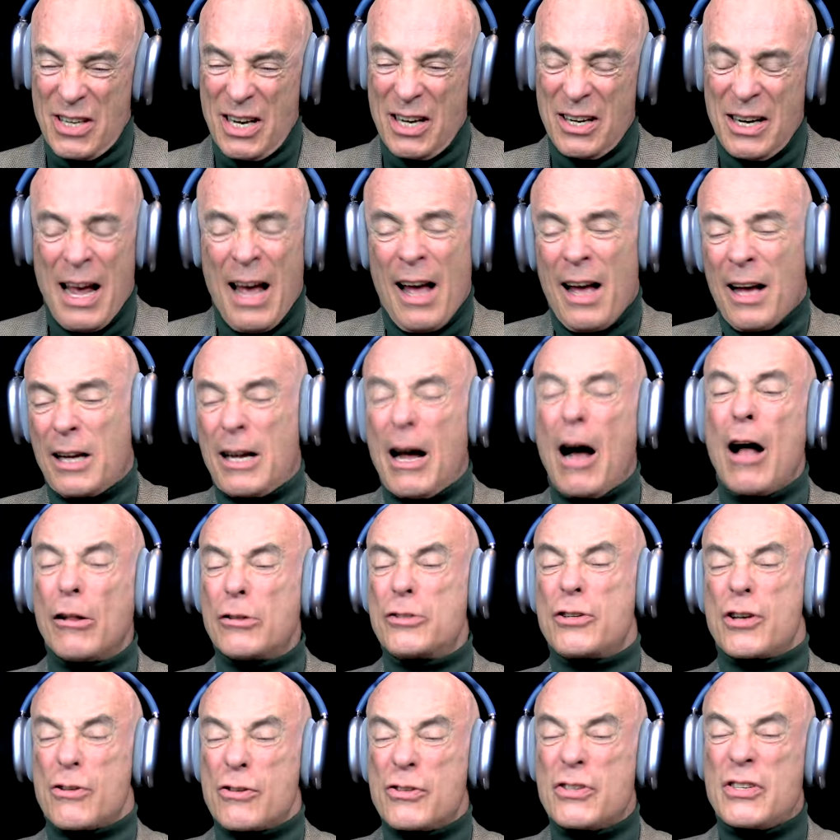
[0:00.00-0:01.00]
And
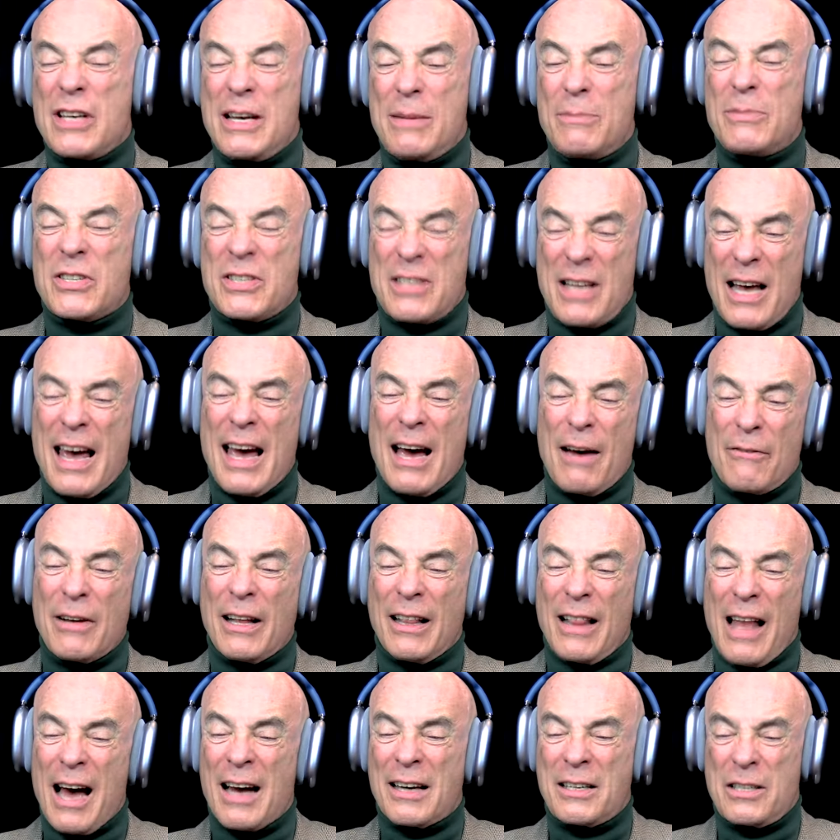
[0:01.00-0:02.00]
culture seems to have a
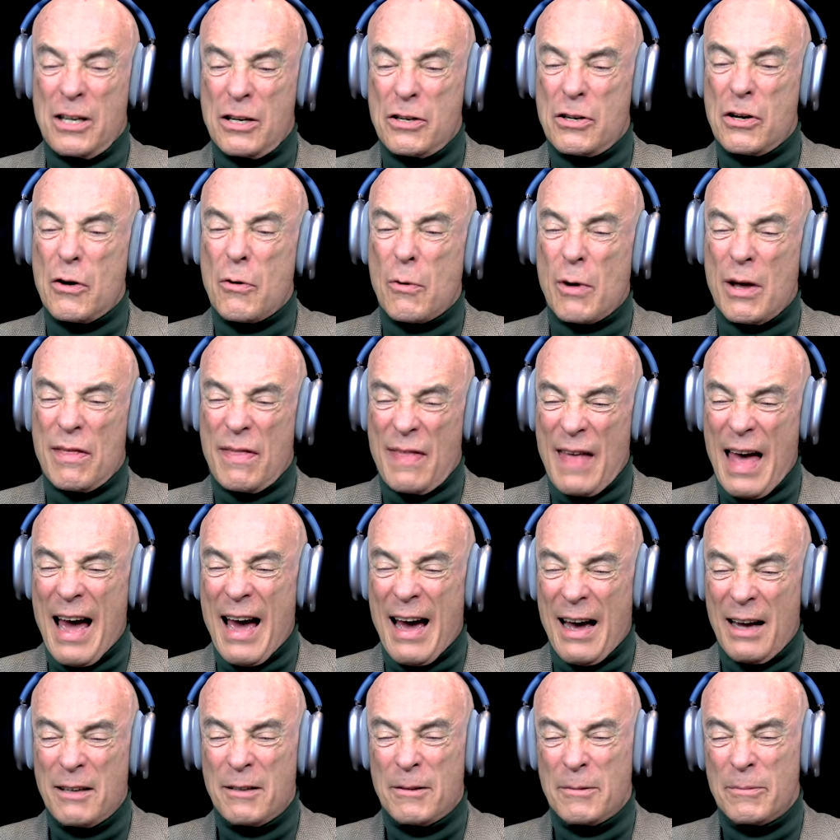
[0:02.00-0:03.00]
lot to do with
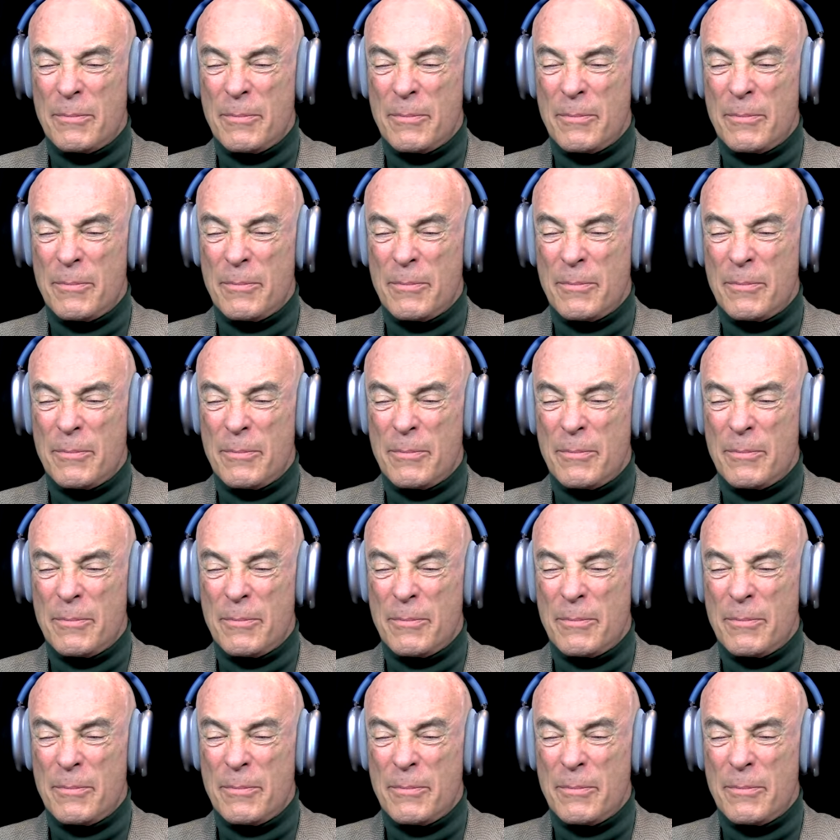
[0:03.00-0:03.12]
that.